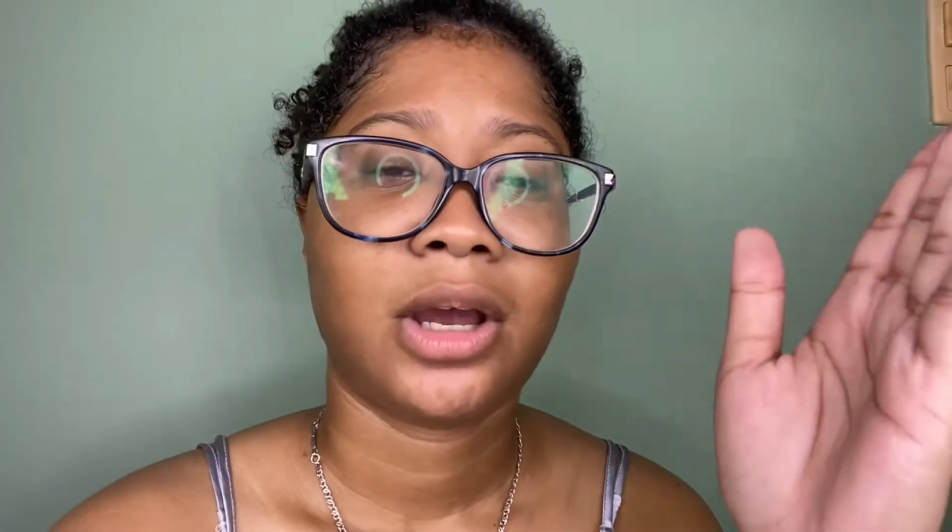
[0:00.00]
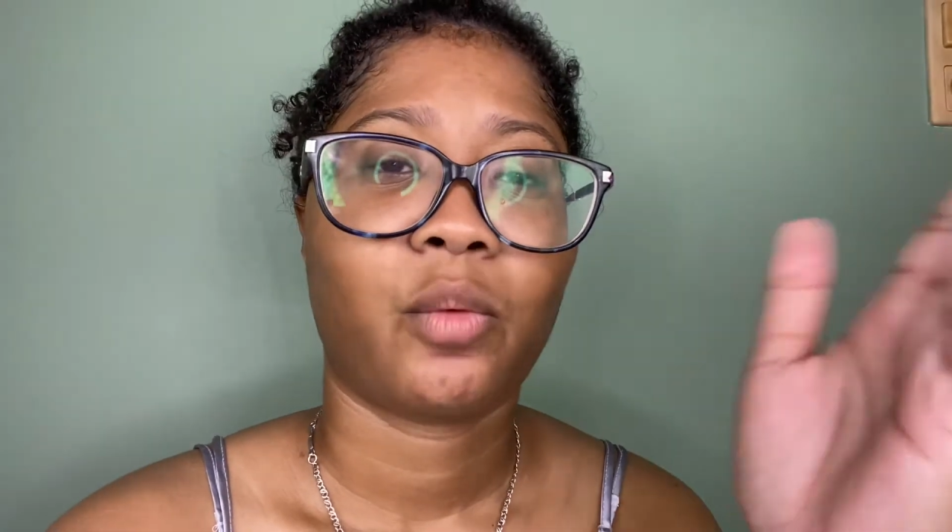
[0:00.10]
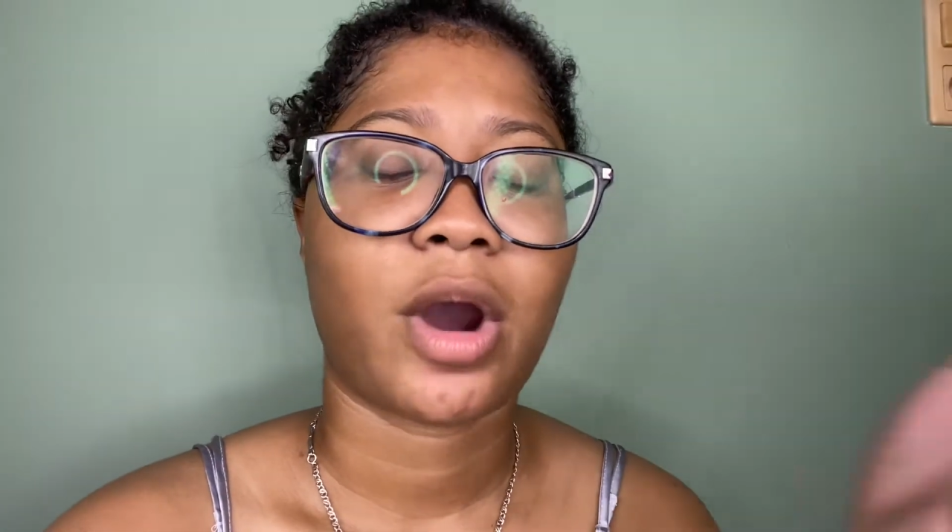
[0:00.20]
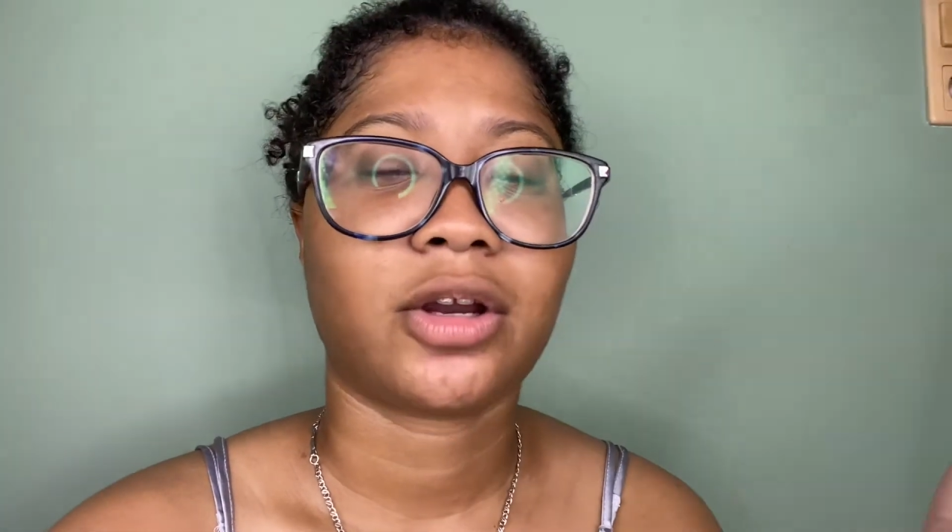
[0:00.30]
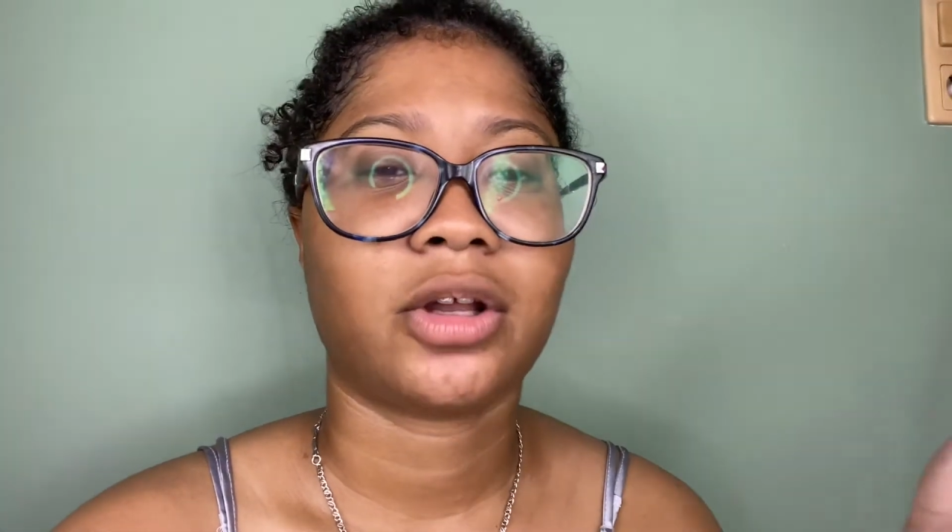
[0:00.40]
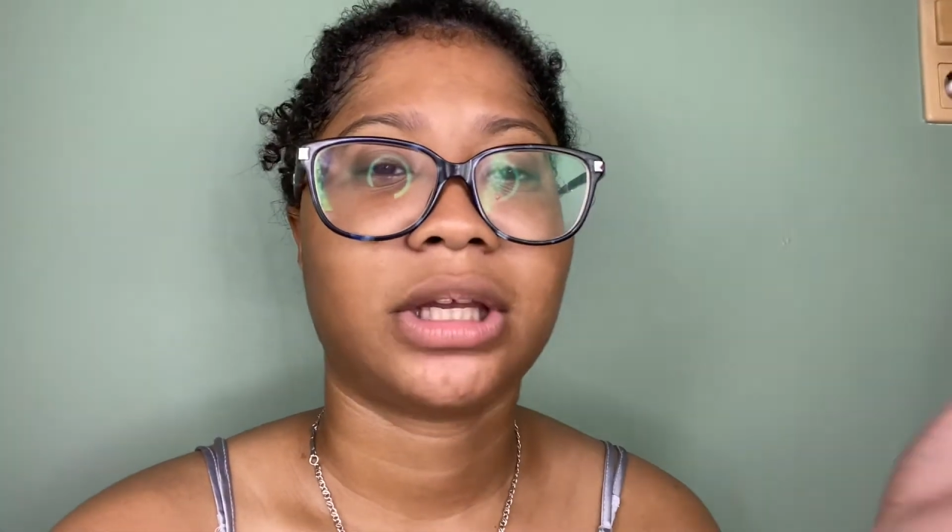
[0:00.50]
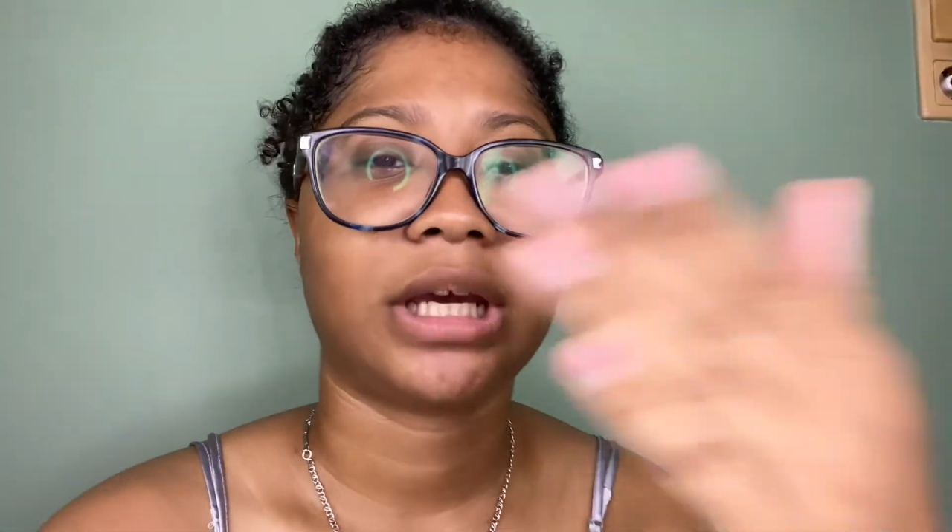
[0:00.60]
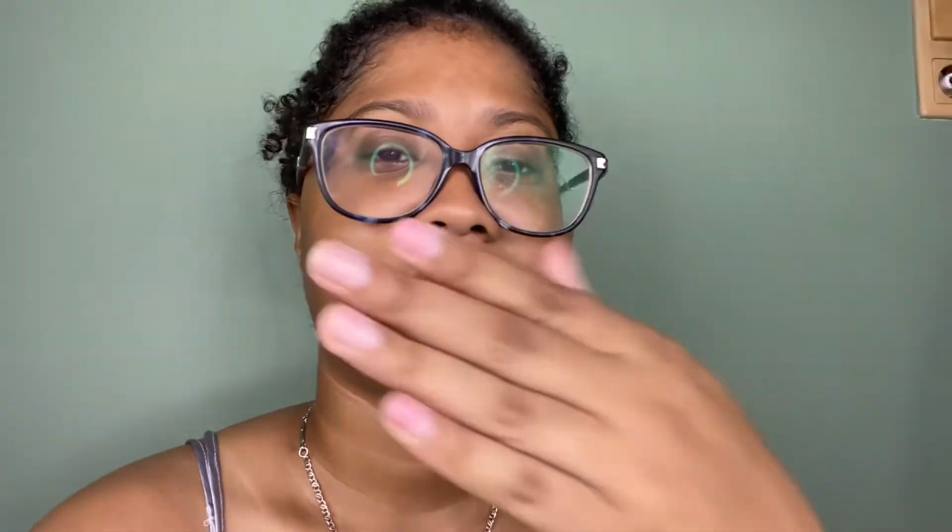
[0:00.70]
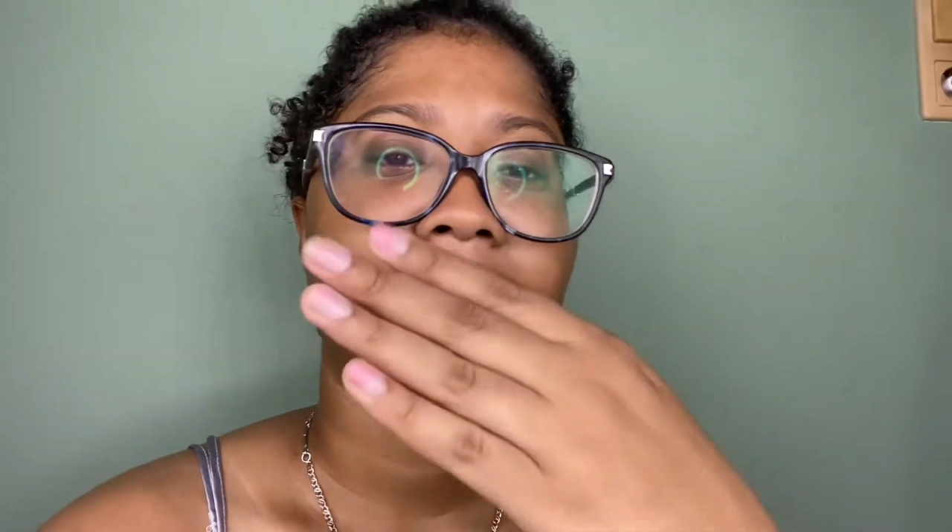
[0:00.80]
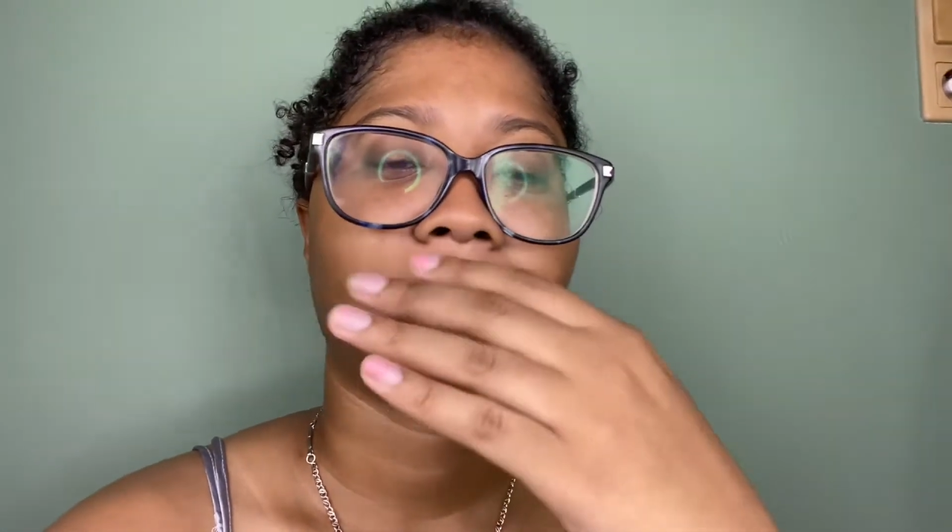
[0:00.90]
why not
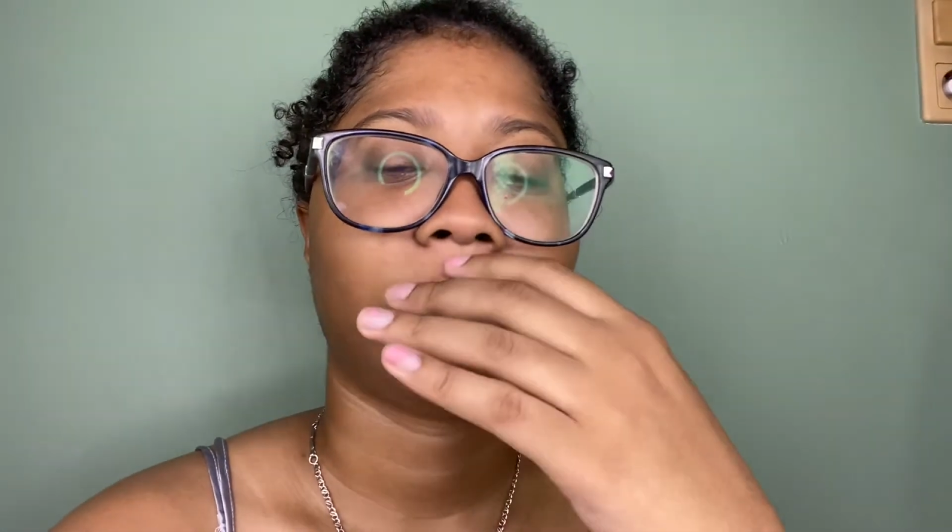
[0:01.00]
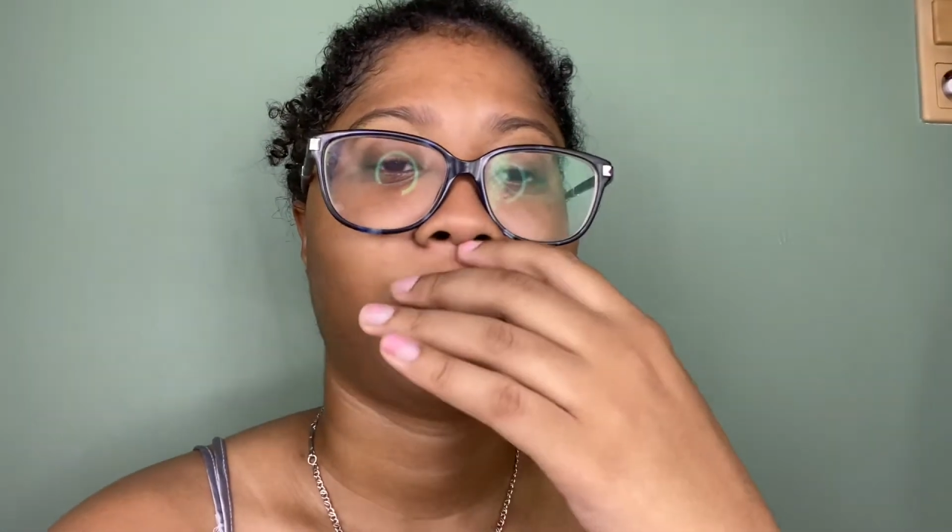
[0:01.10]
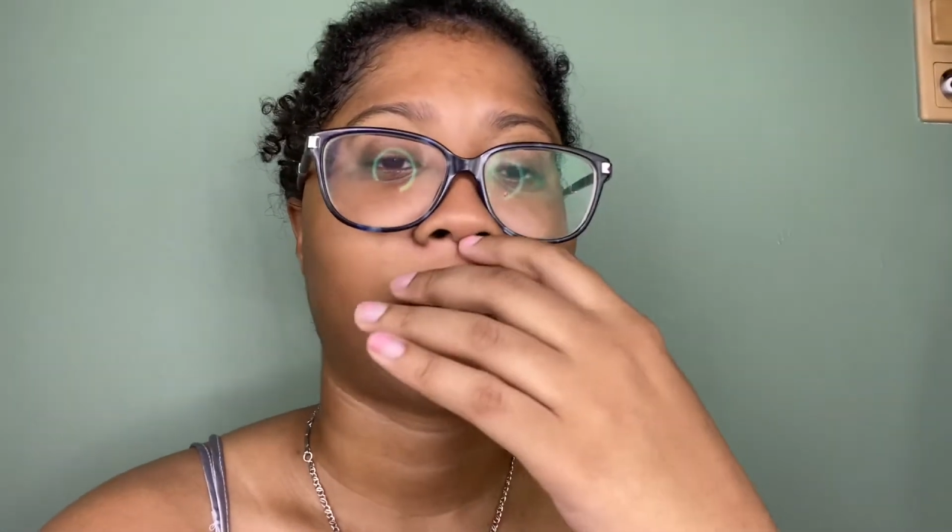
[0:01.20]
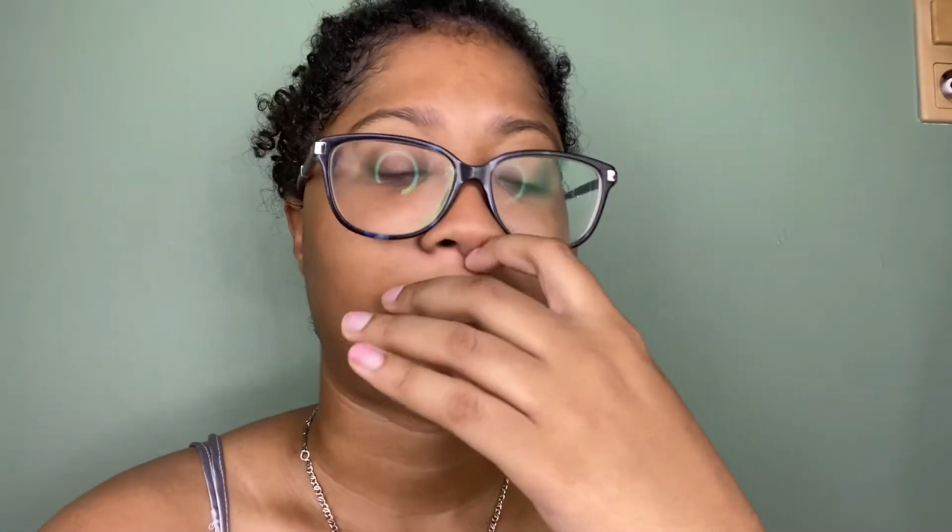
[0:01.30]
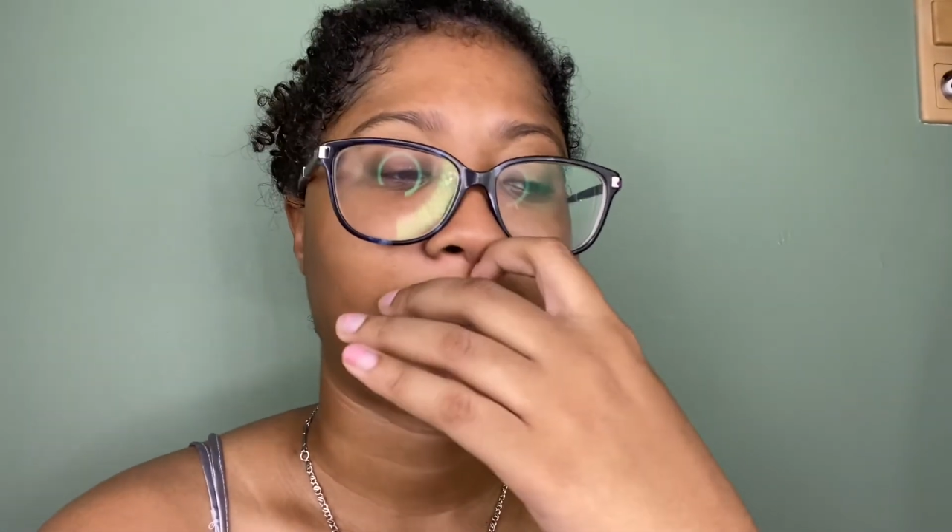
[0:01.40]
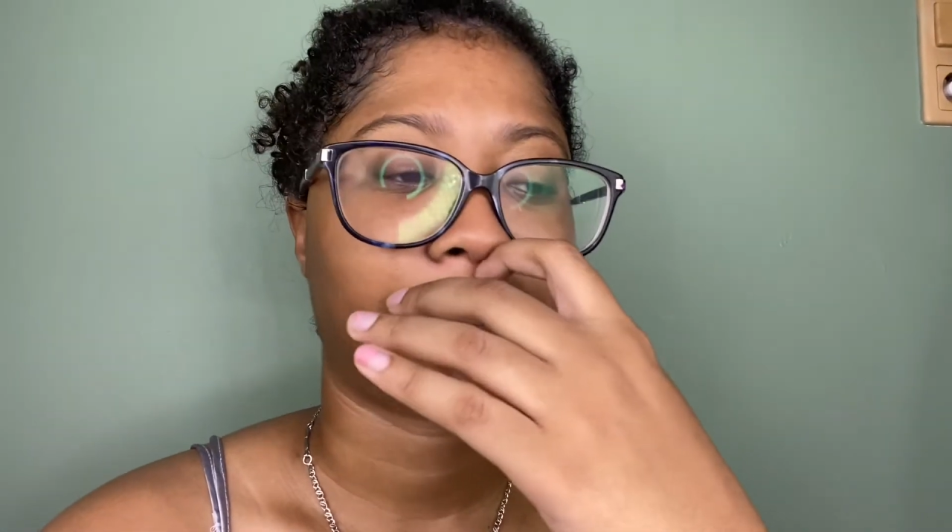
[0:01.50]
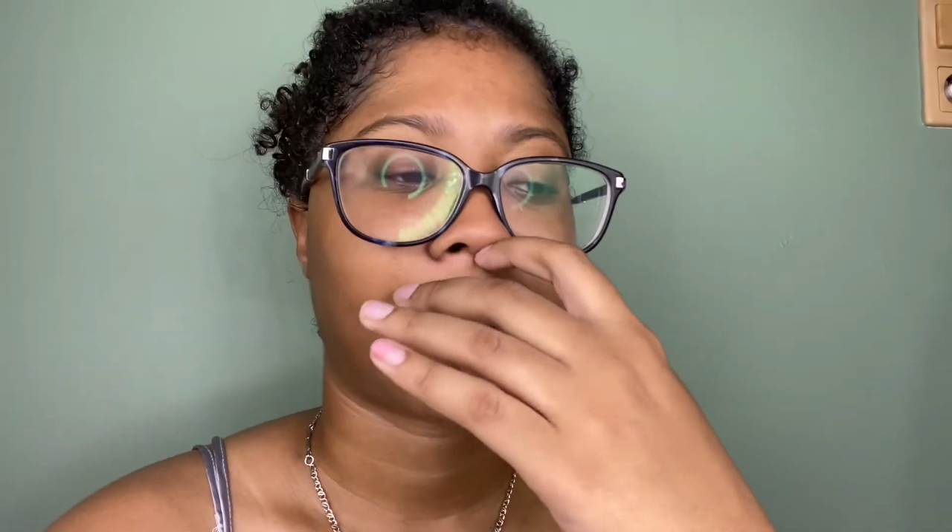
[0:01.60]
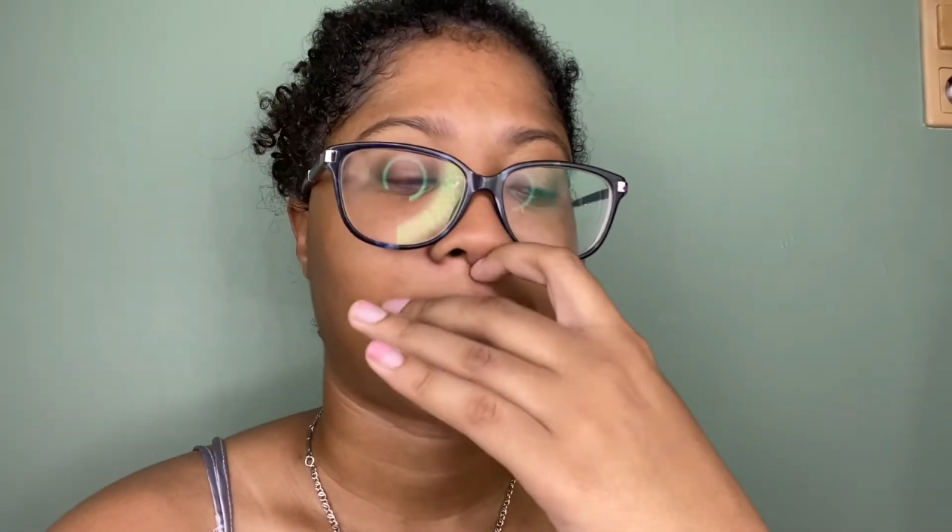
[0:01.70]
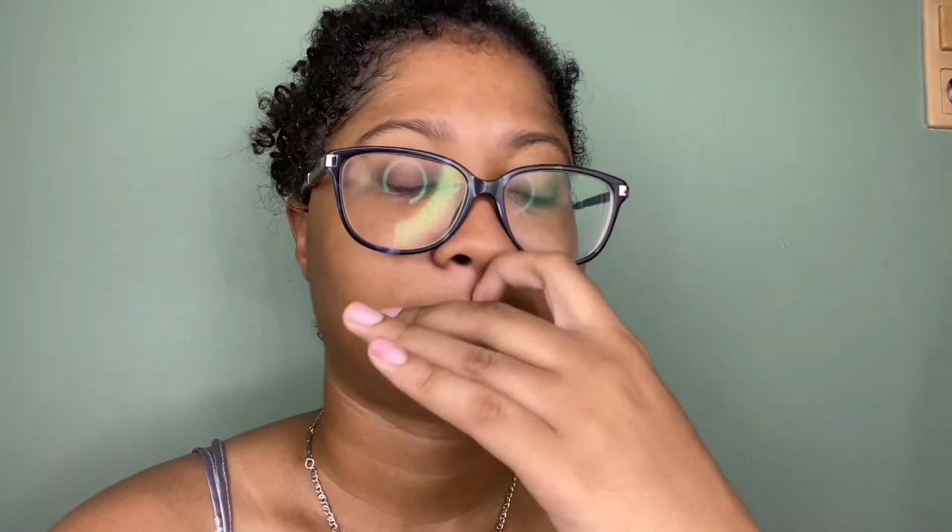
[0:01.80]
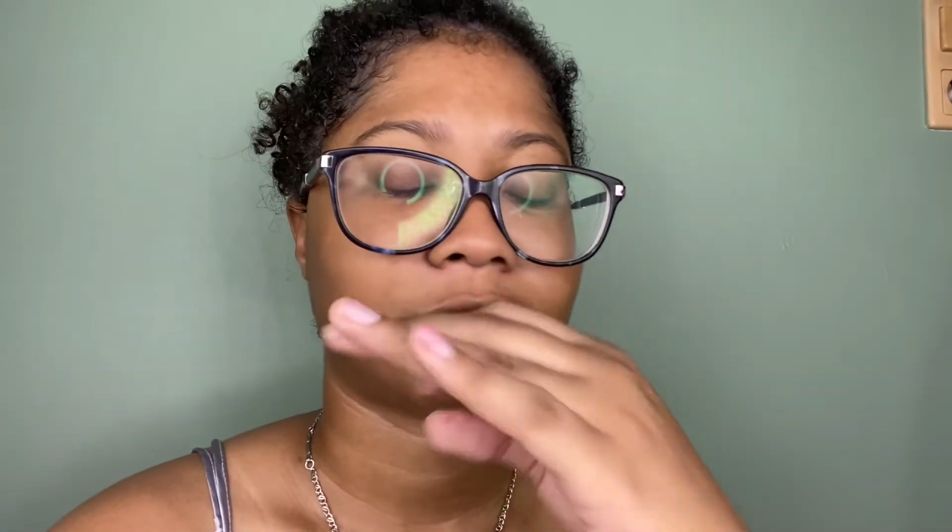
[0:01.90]
get a newer iPad